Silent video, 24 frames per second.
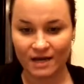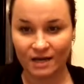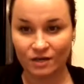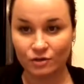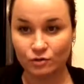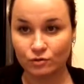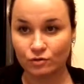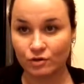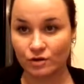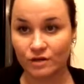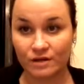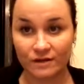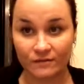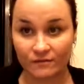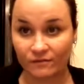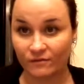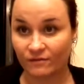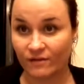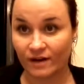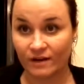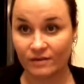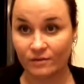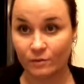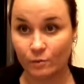and you couldn't even
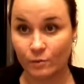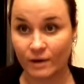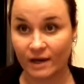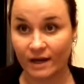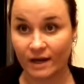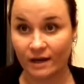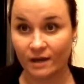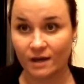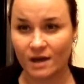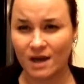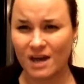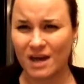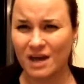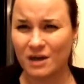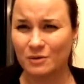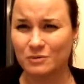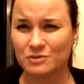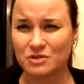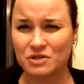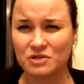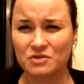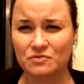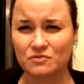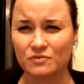find the wick. It
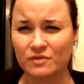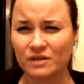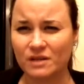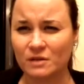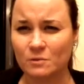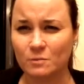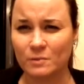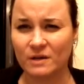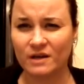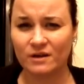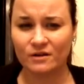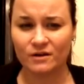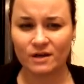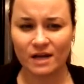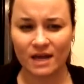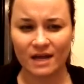was just really weird.